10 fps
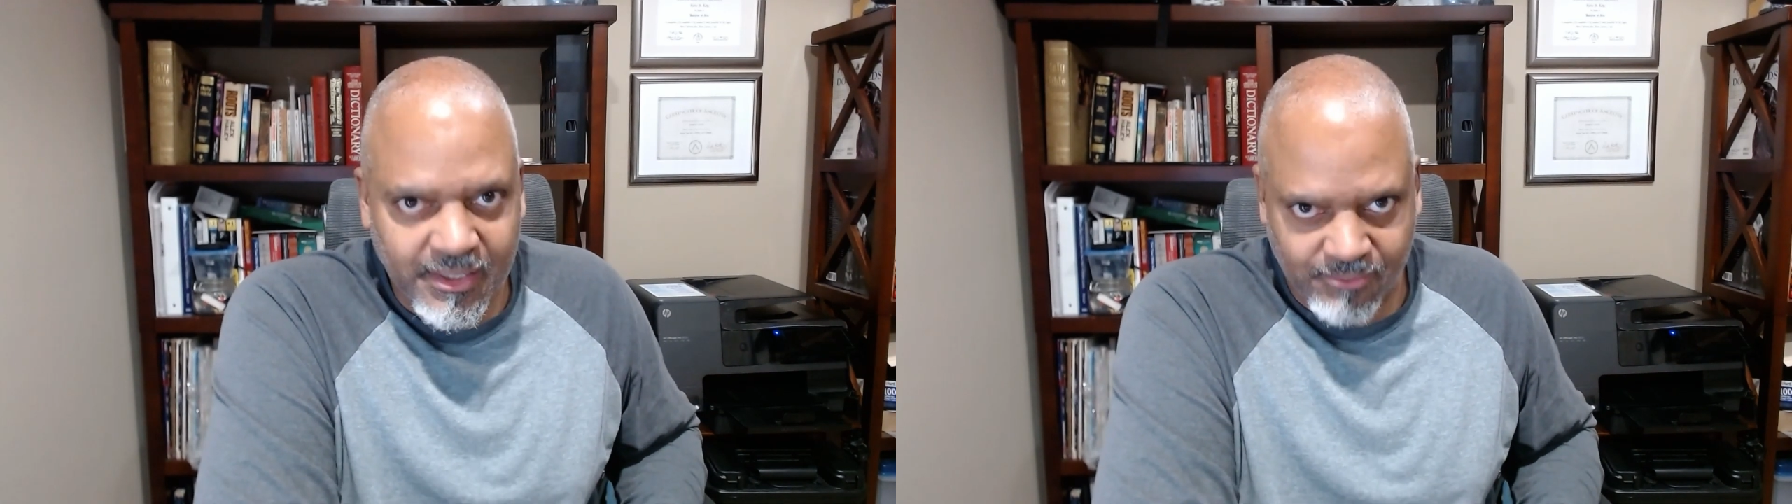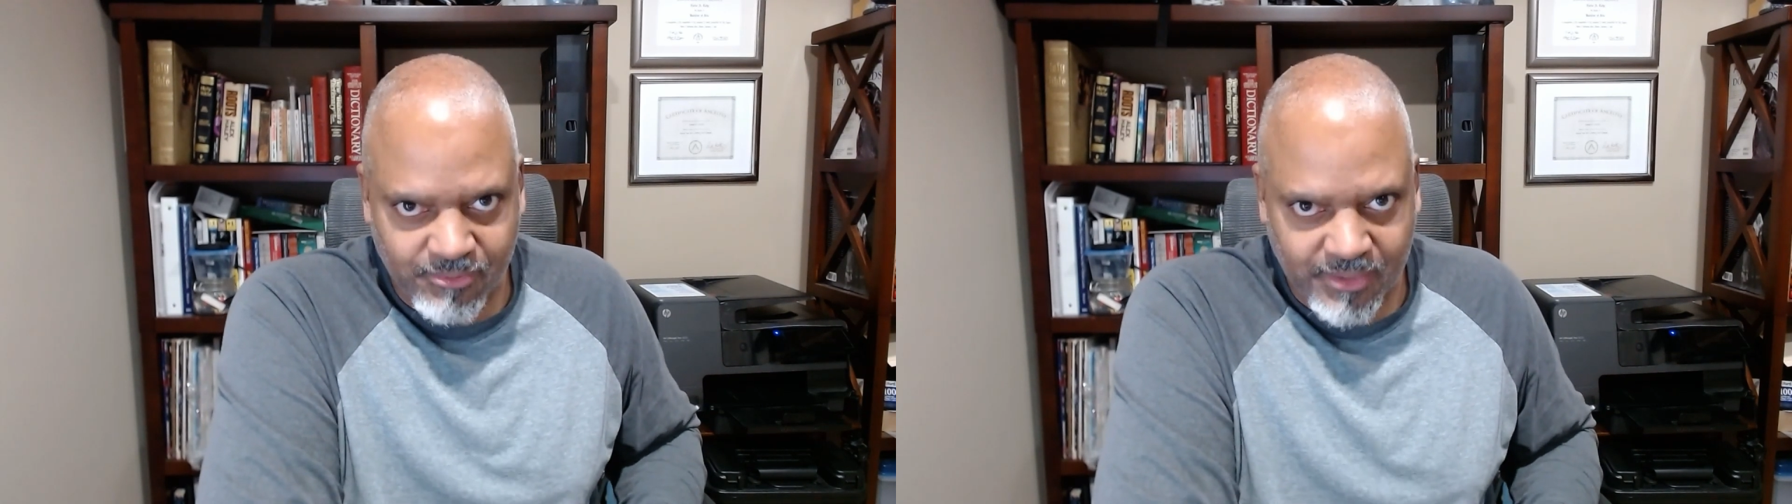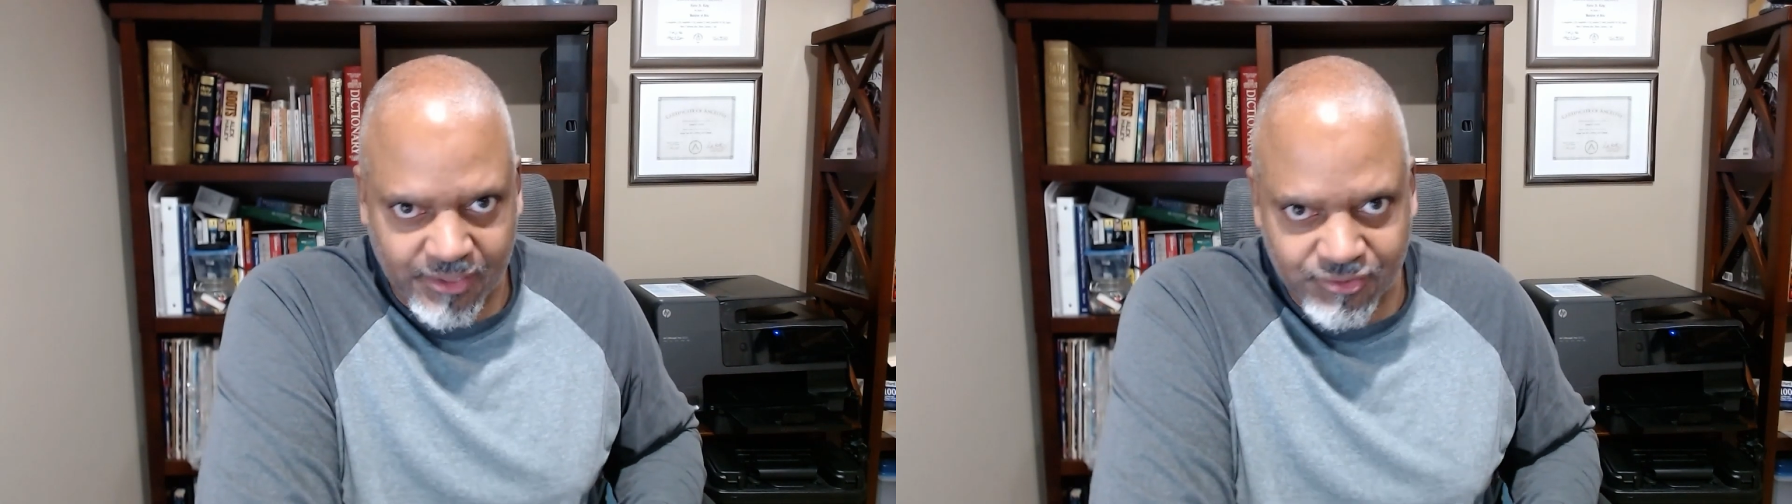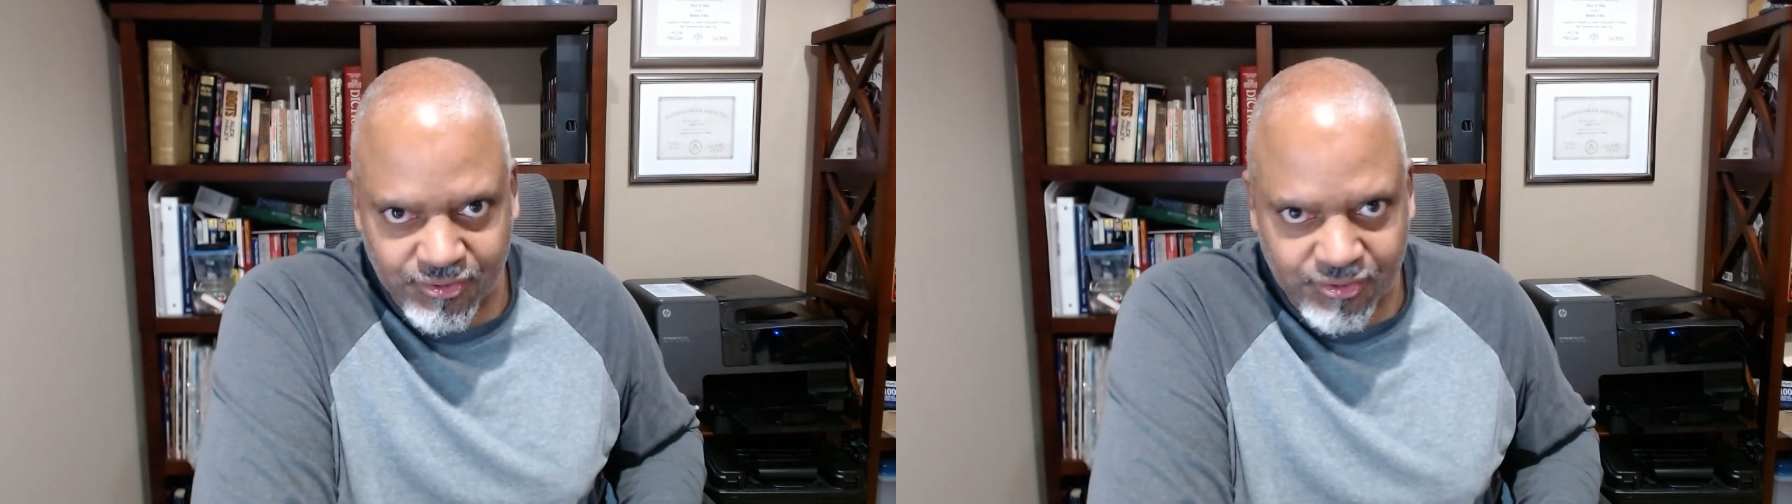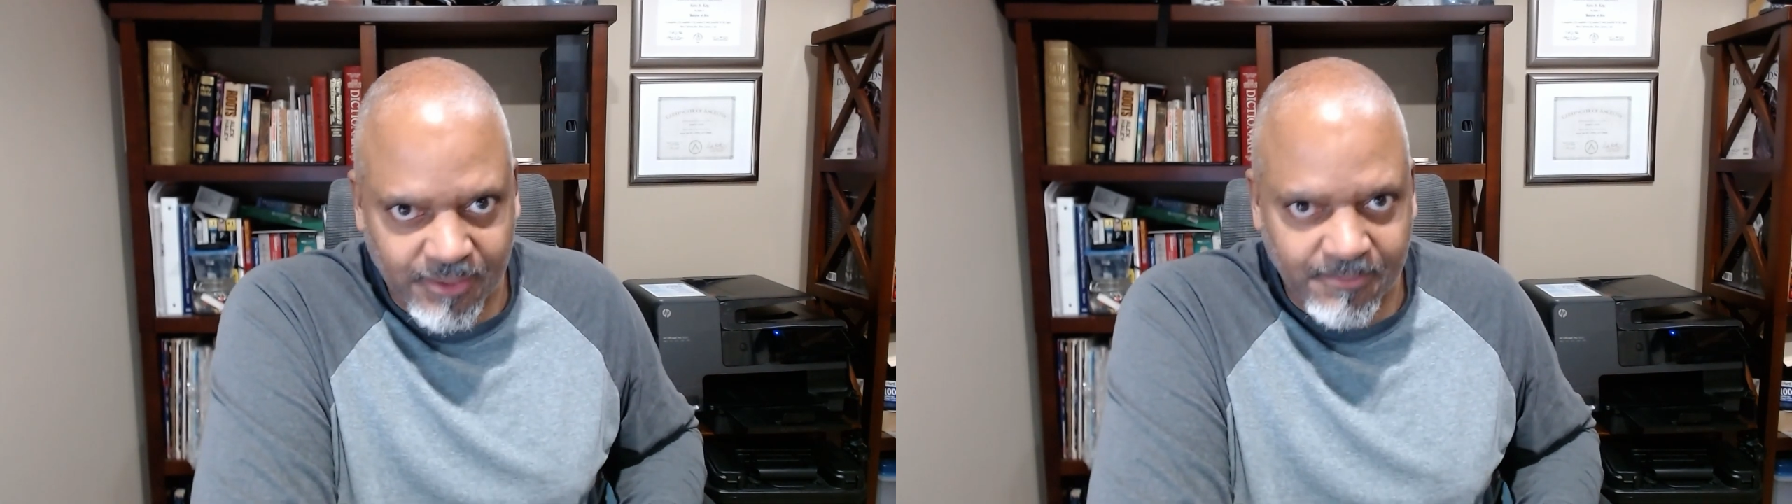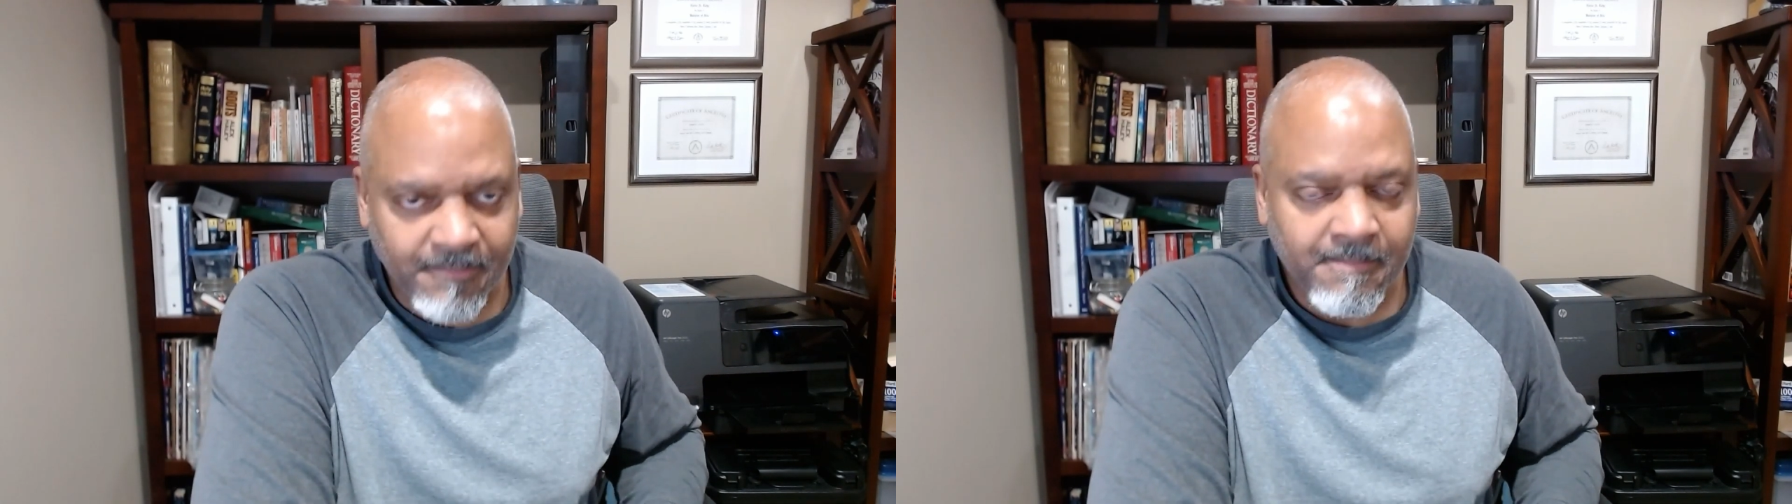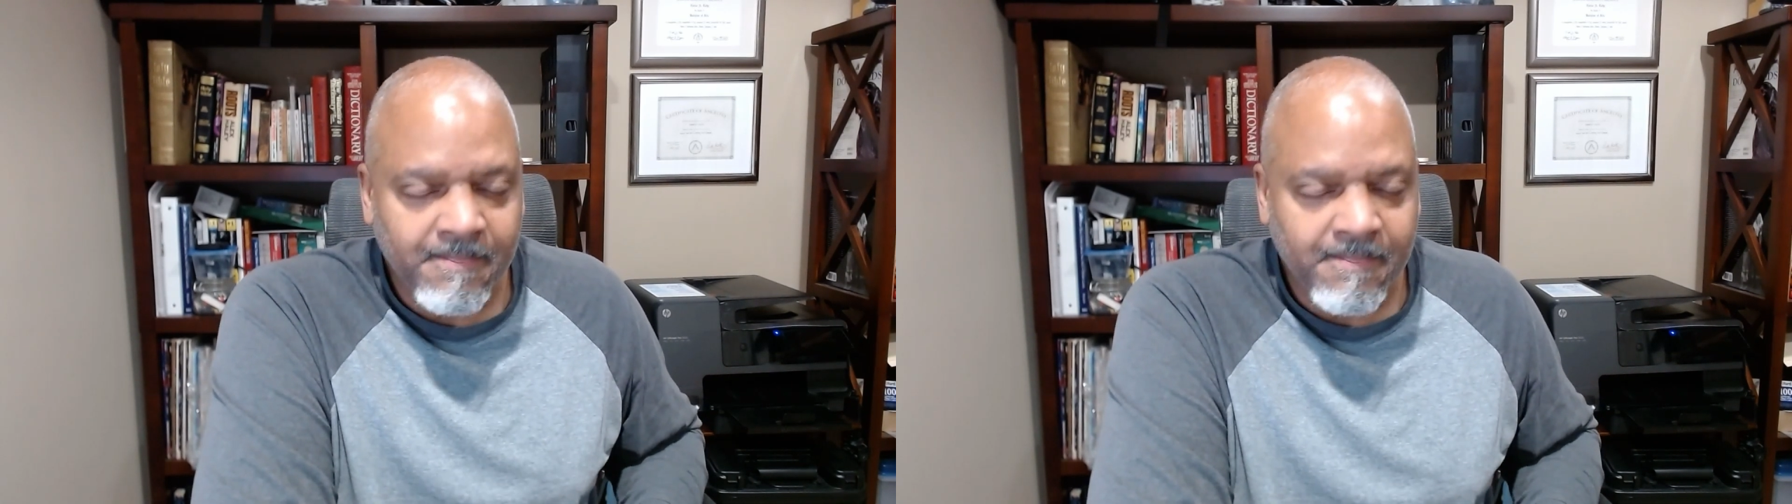in the relationship.